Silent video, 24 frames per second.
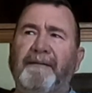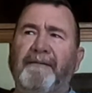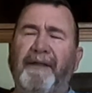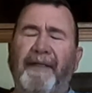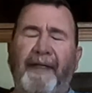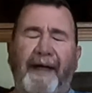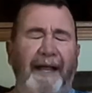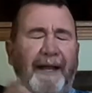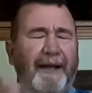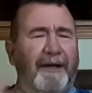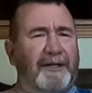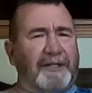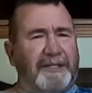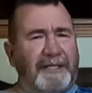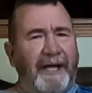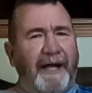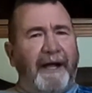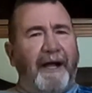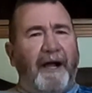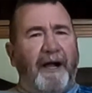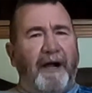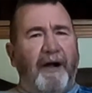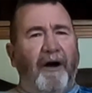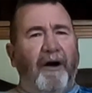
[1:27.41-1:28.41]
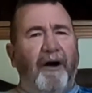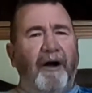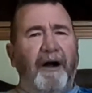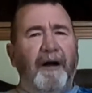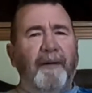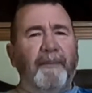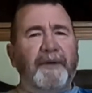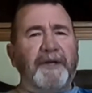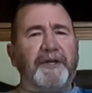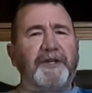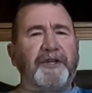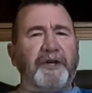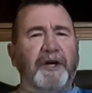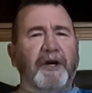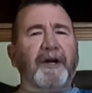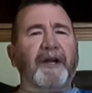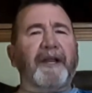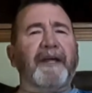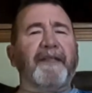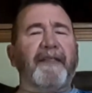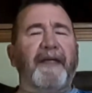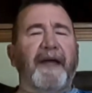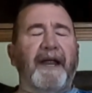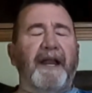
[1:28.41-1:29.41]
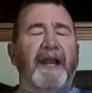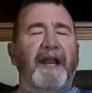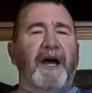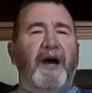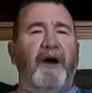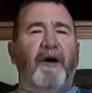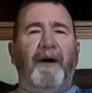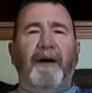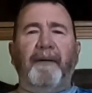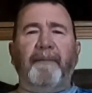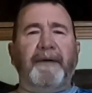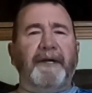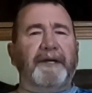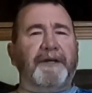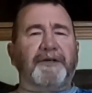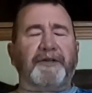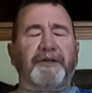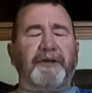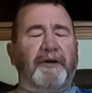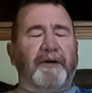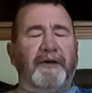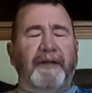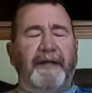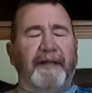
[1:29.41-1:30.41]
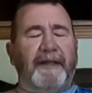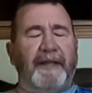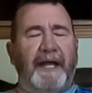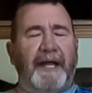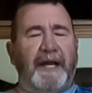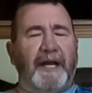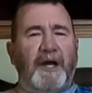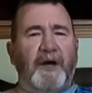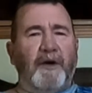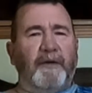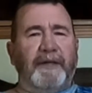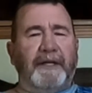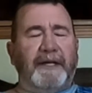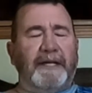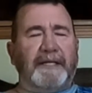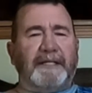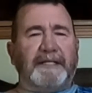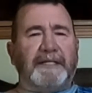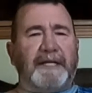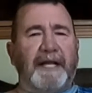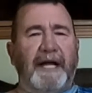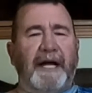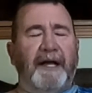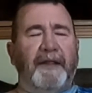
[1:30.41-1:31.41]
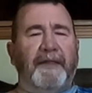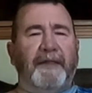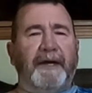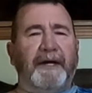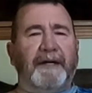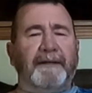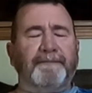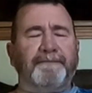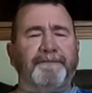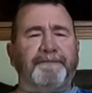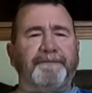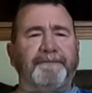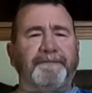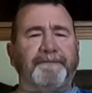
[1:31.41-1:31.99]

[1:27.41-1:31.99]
well, that looks like a car, but surely they know. I mean, surely they know that it's down there.